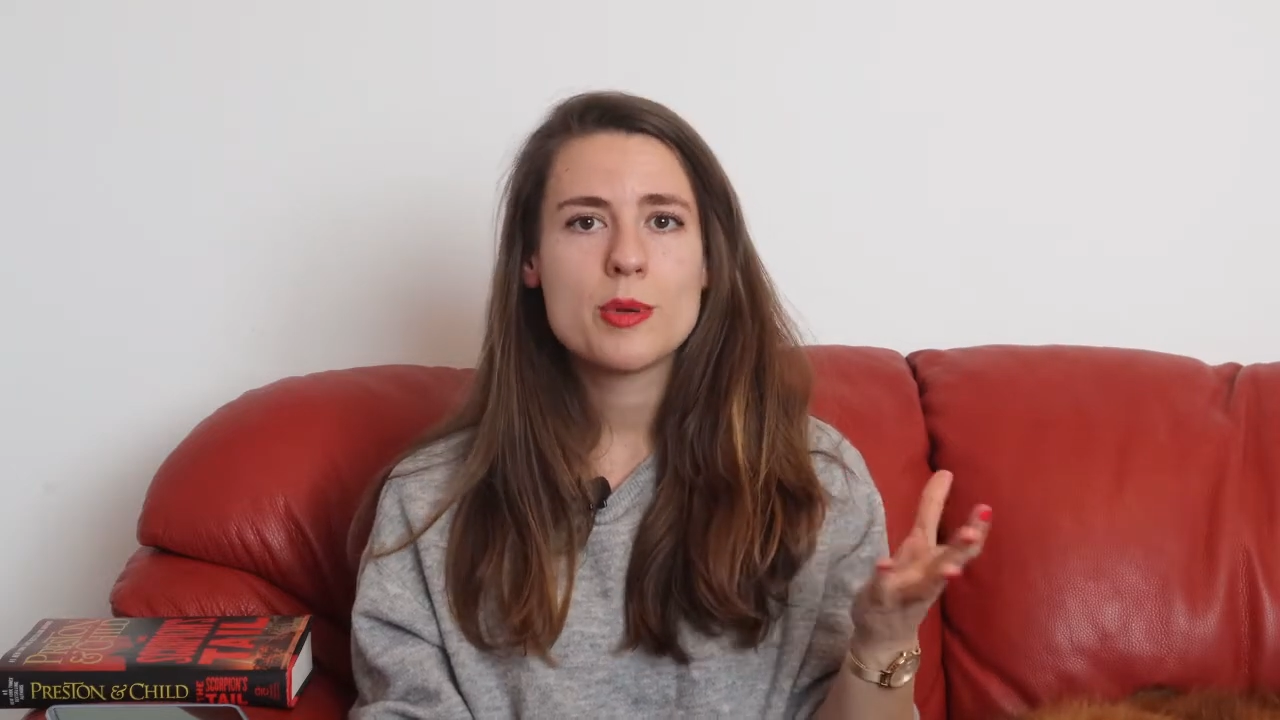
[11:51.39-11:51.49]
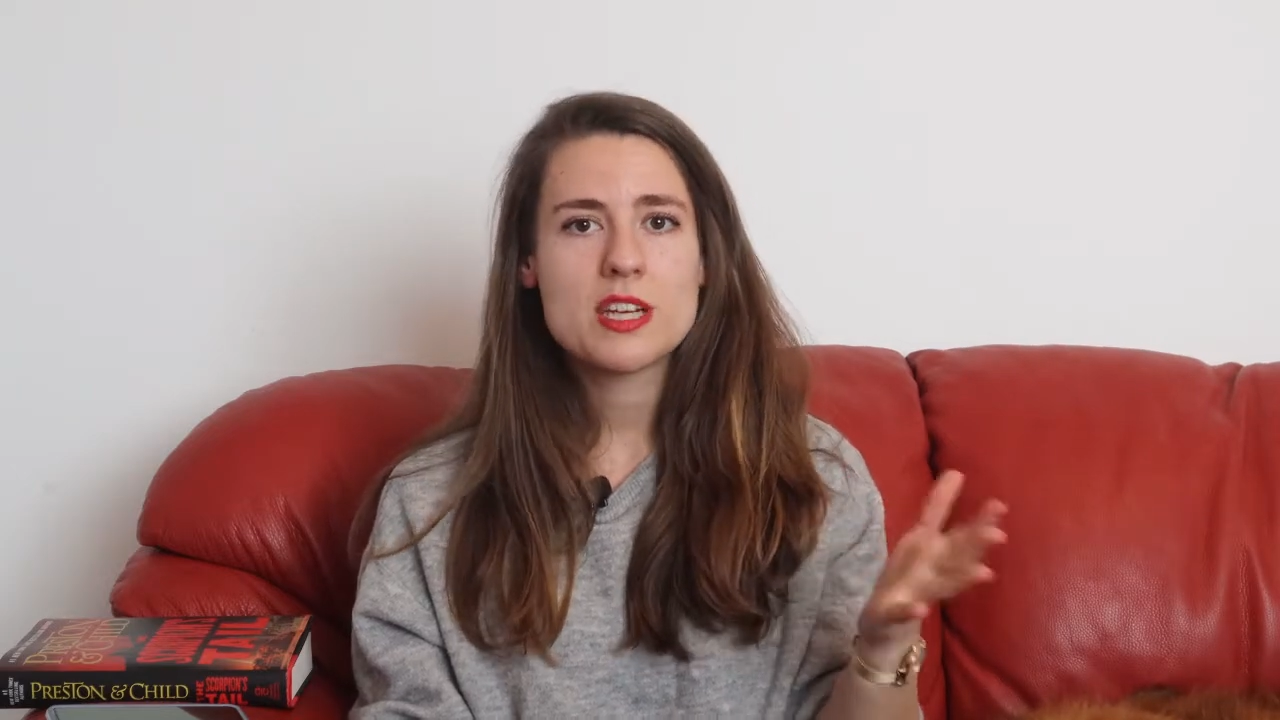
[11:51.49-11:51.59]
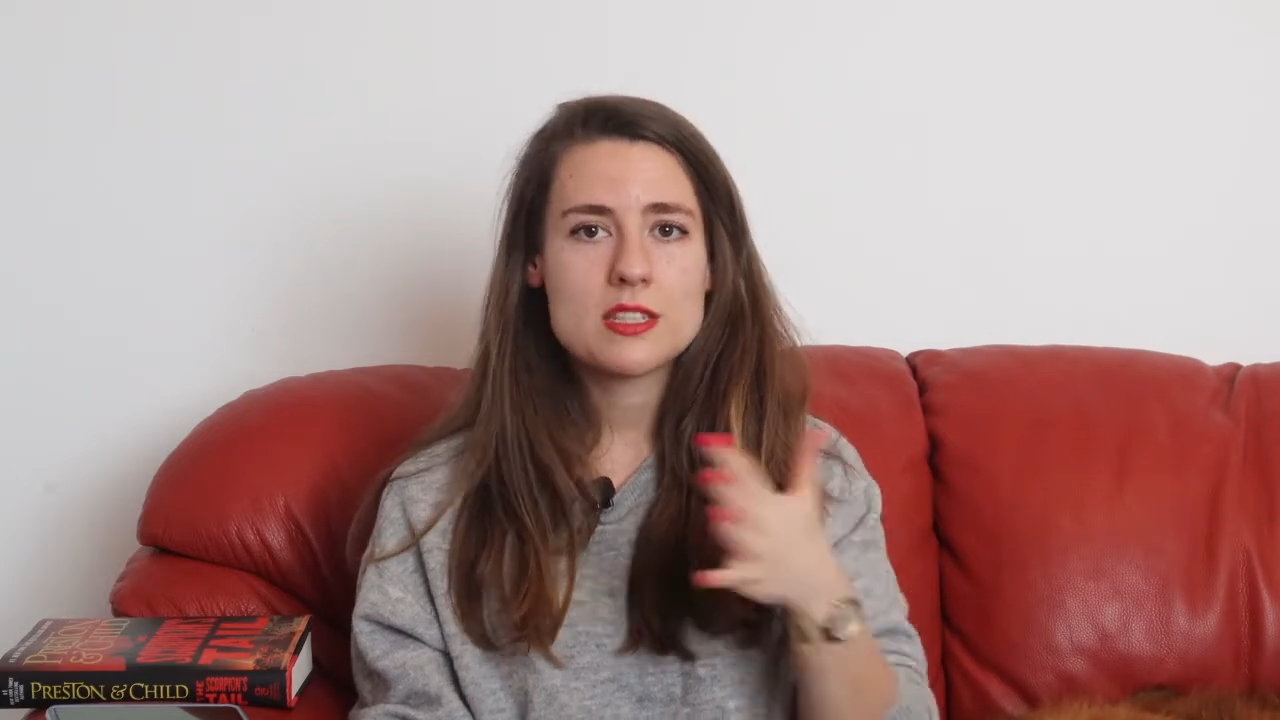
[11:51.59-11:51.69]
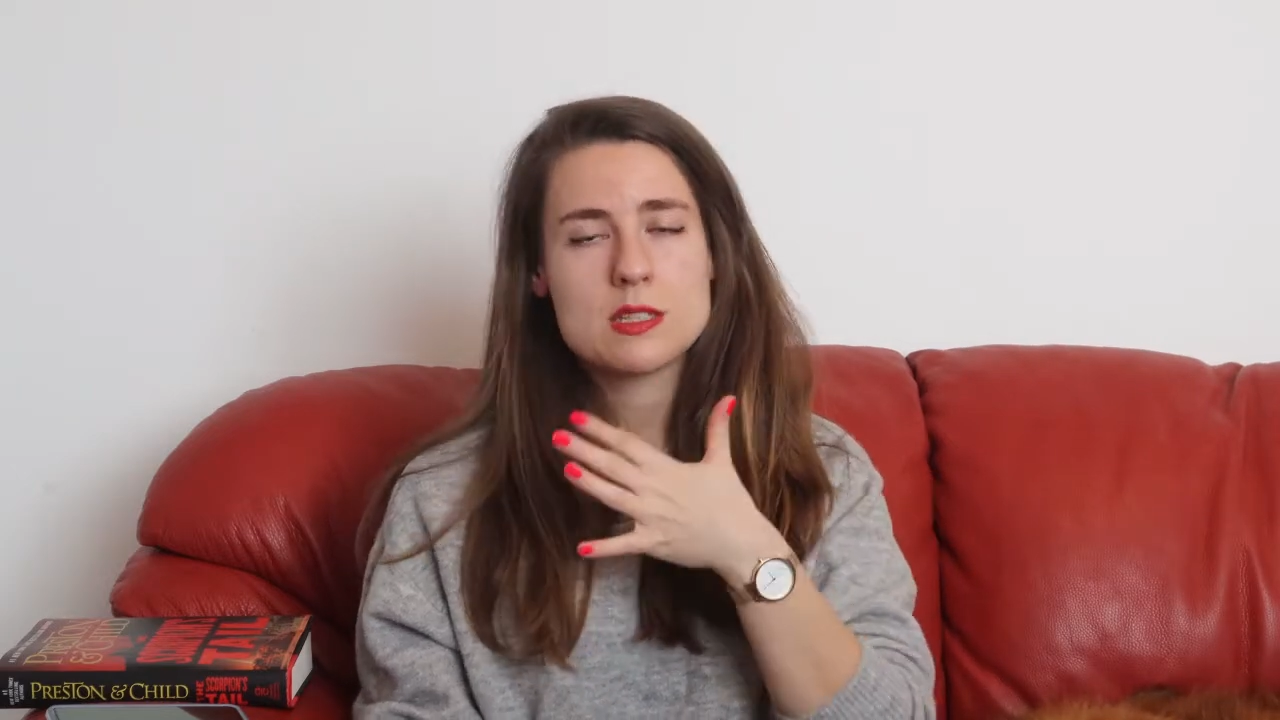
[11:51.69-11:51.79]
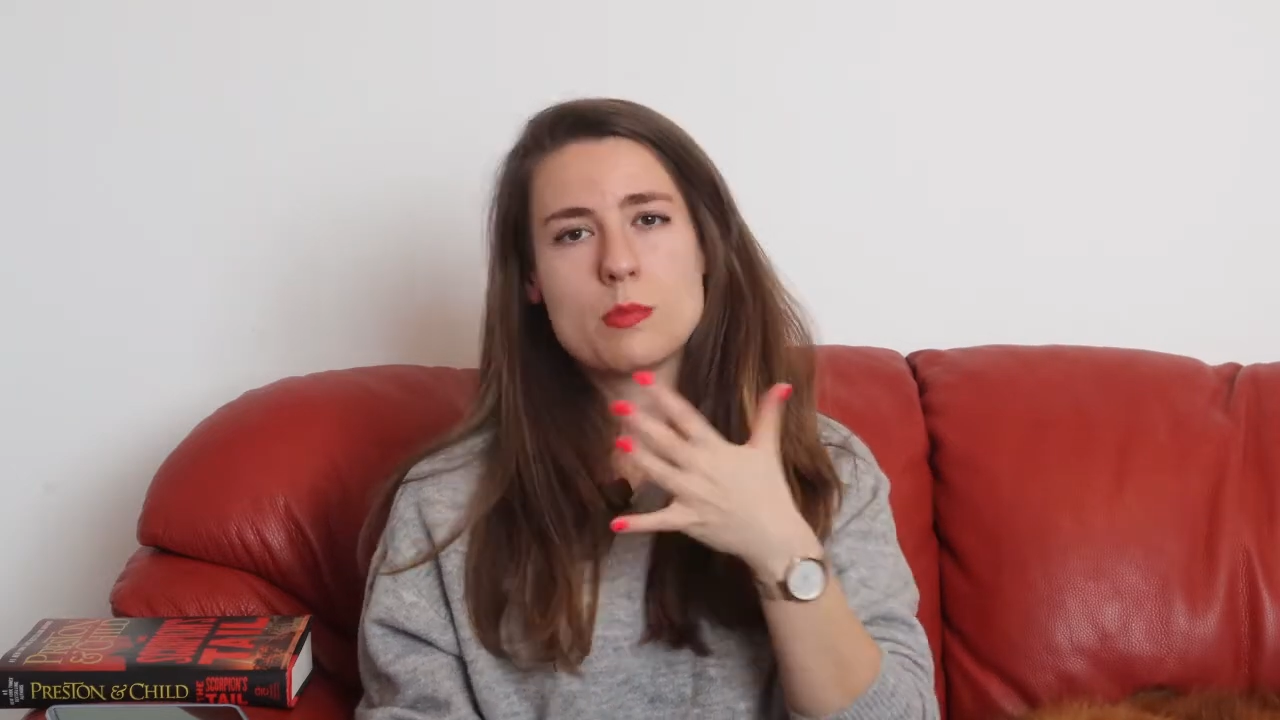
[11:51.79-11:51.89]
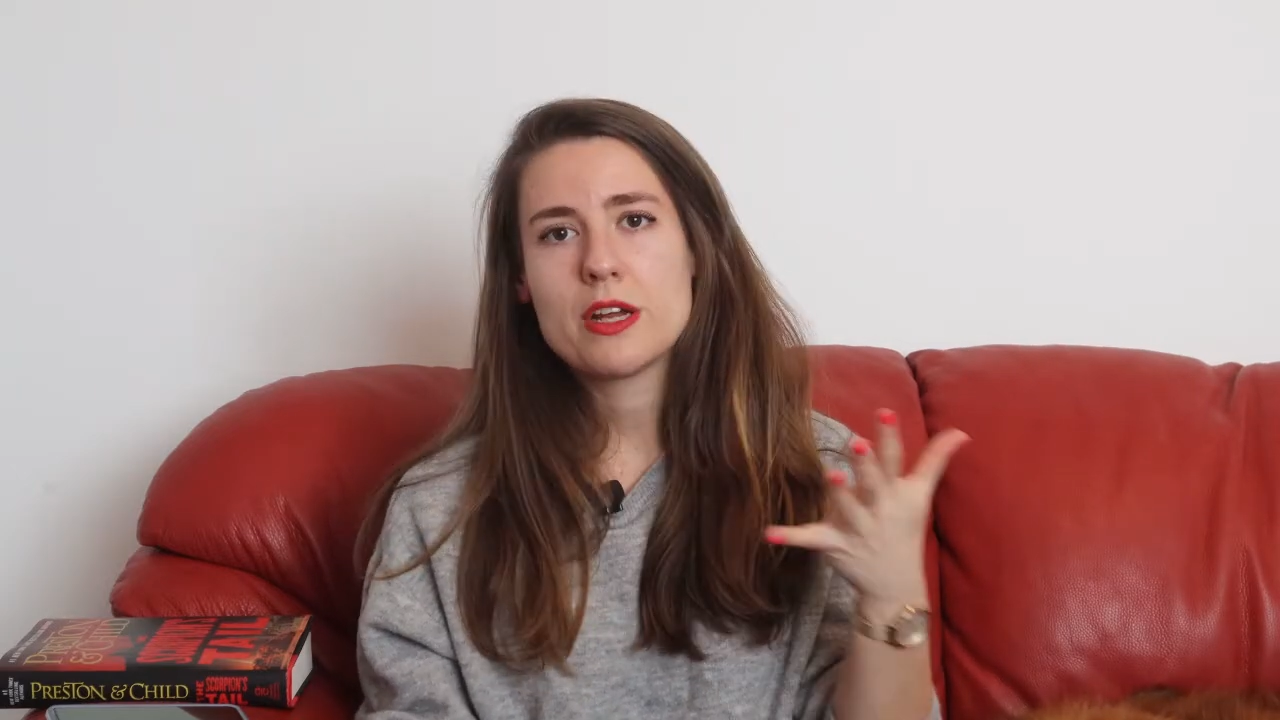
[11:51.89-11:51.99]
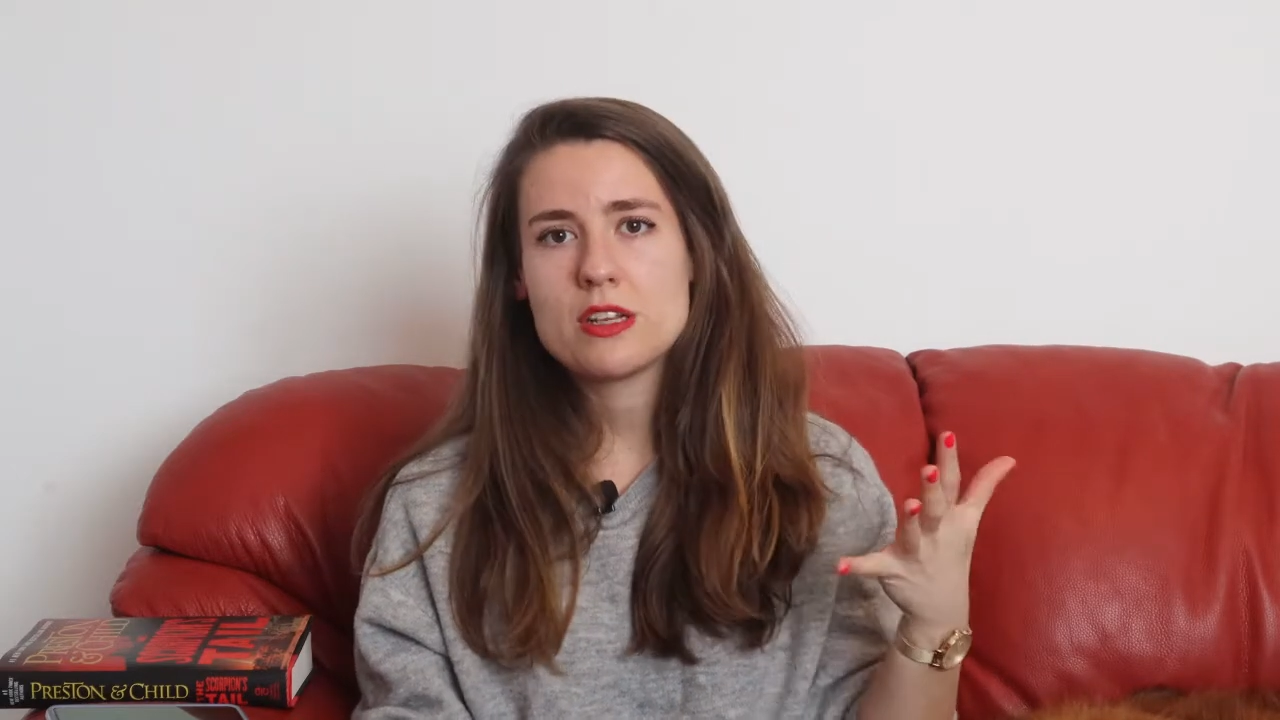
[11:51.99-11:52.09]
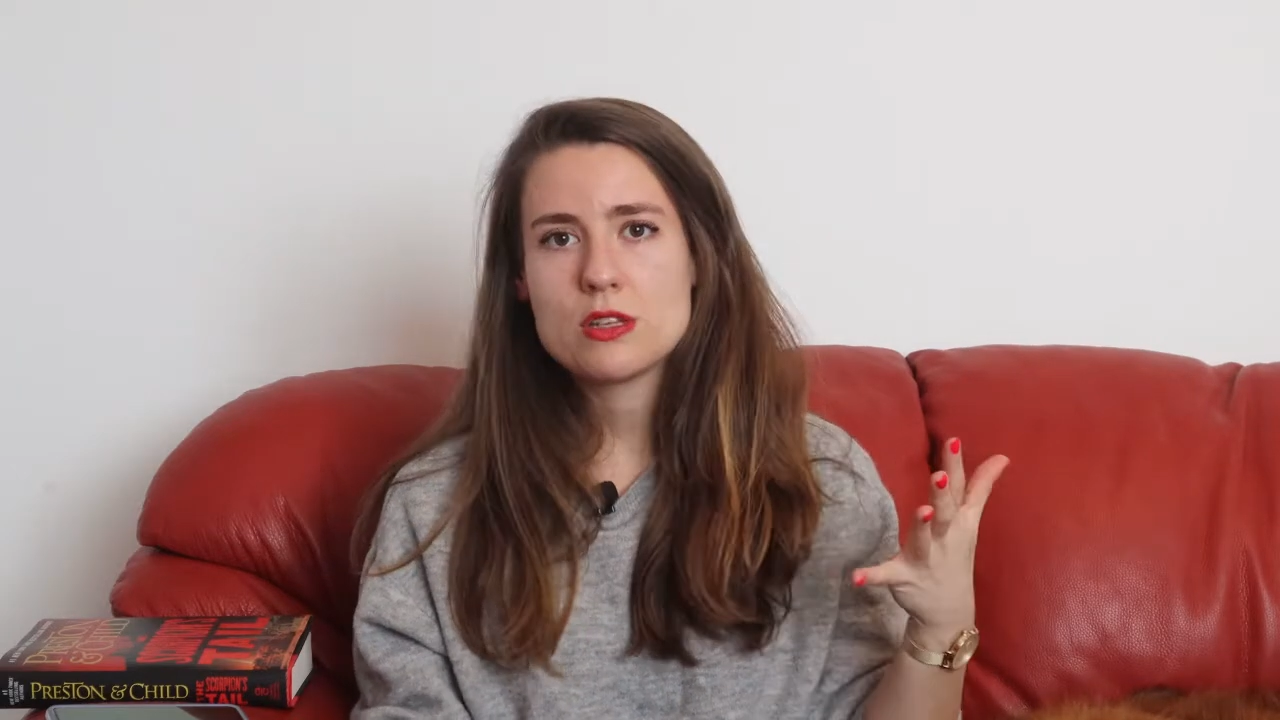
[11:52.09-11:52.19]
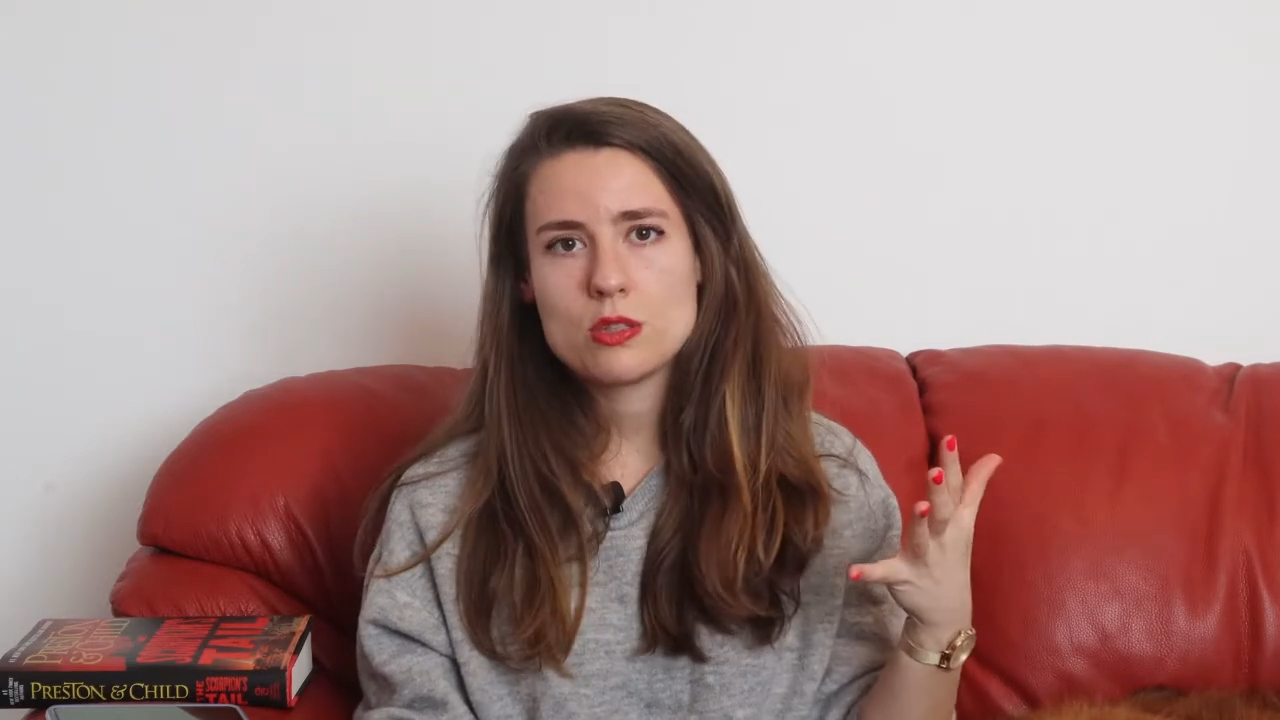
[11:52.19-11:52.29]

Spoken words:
because this body